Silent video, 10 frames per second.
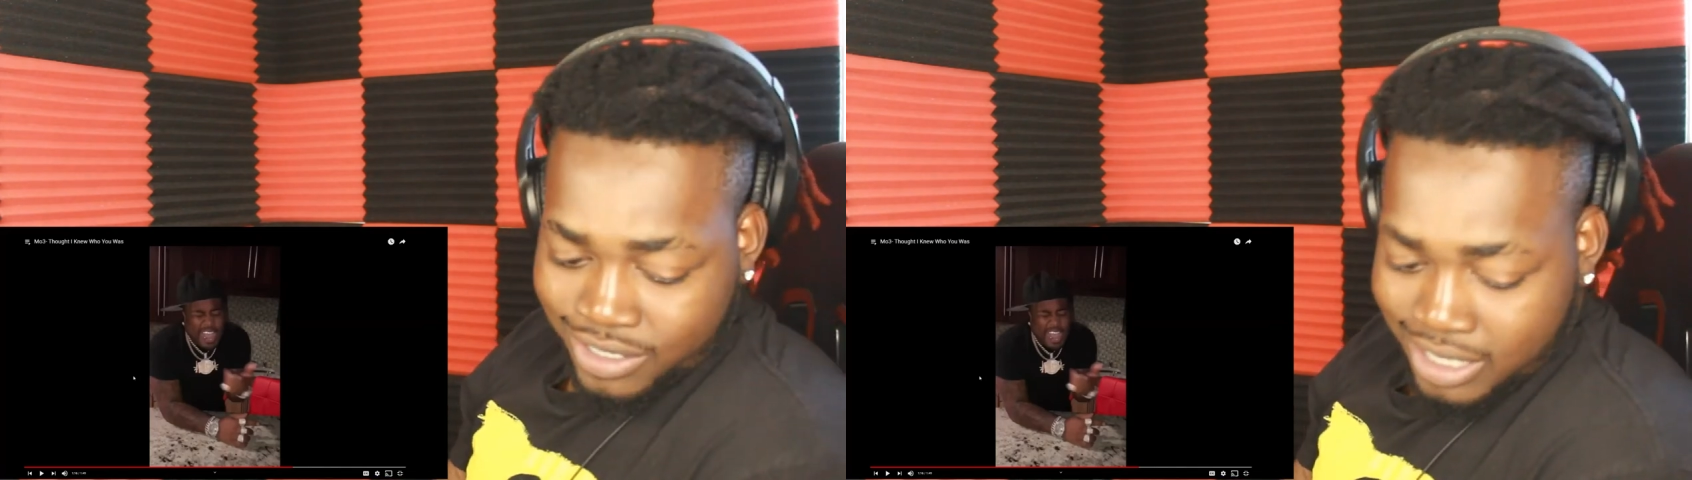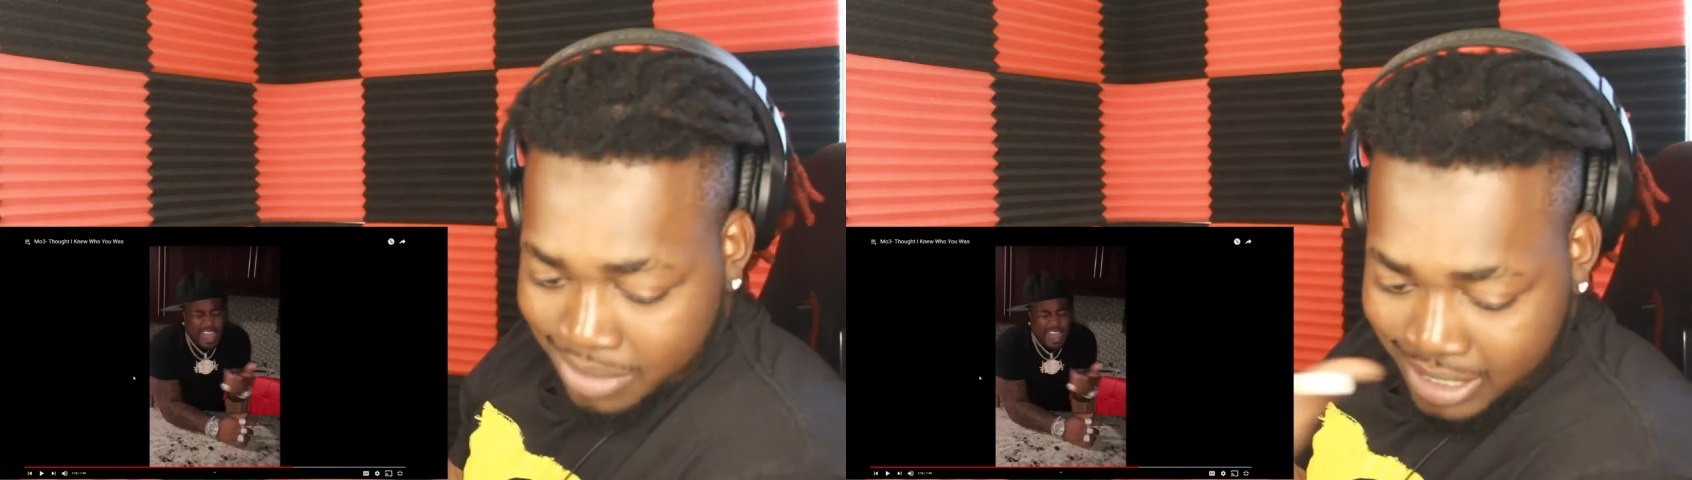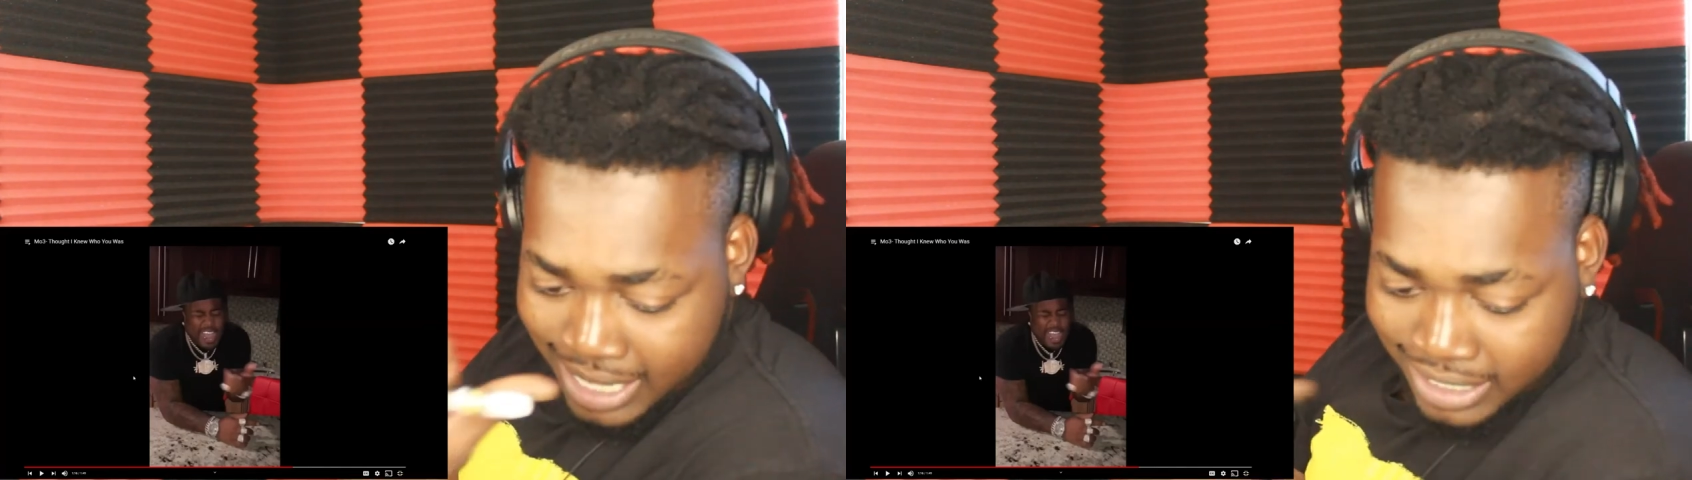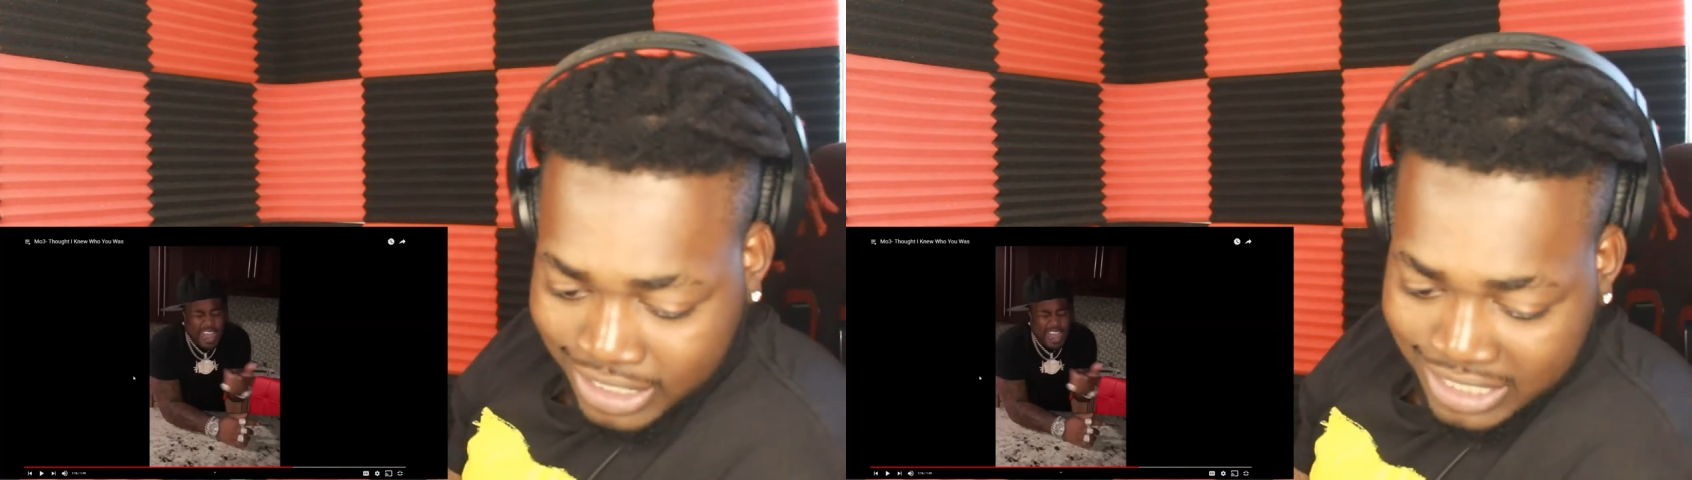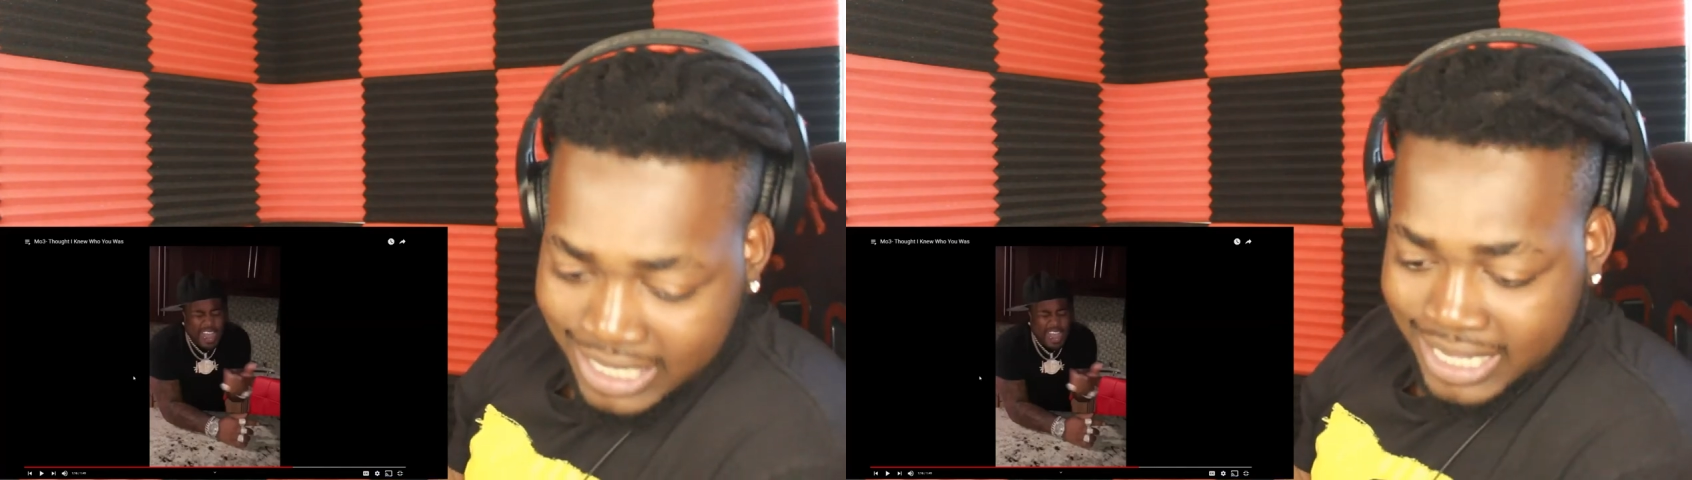trying to be in that
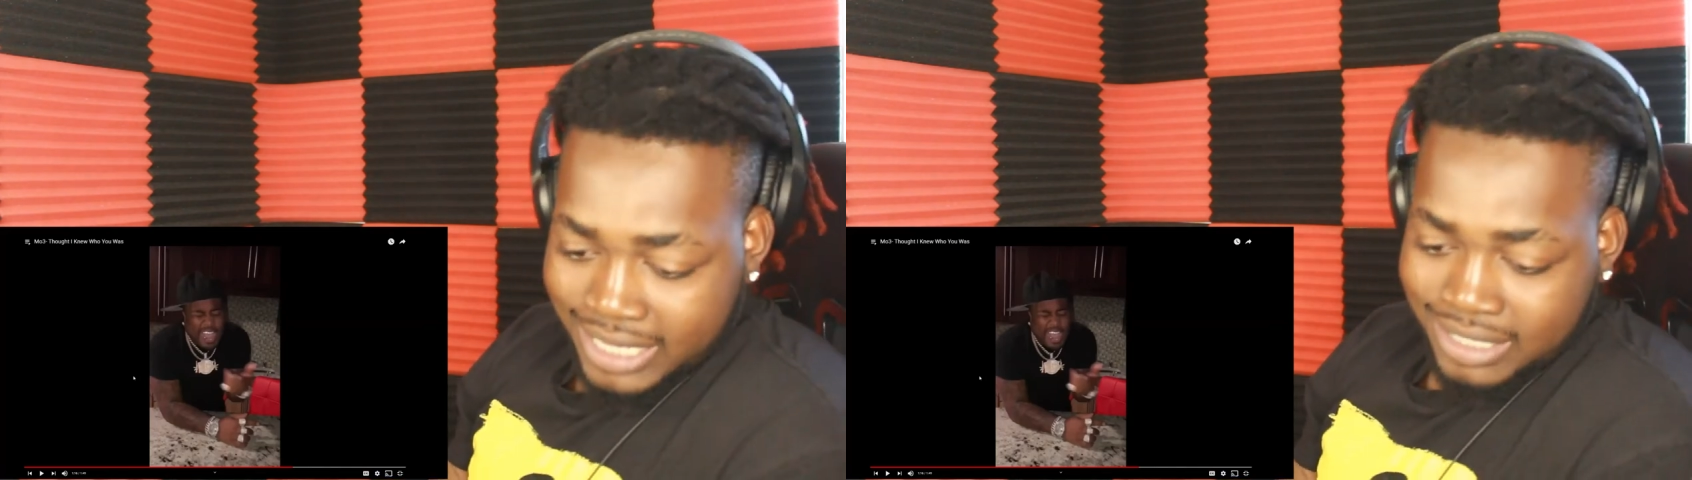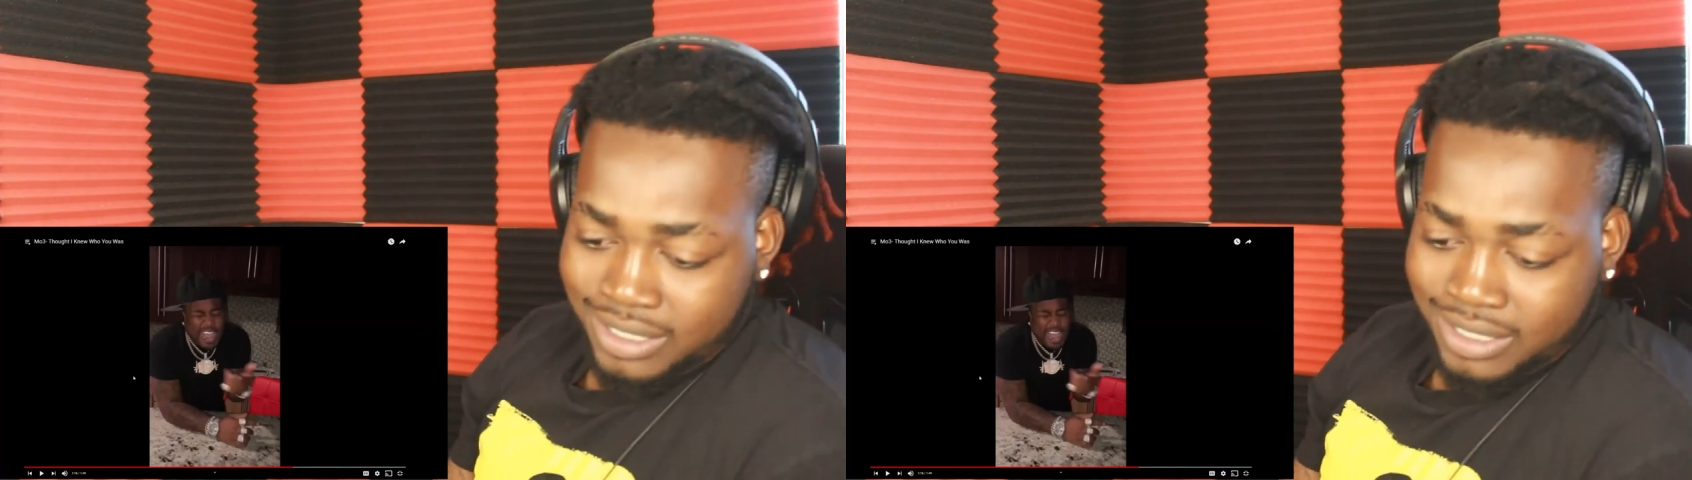lunch line.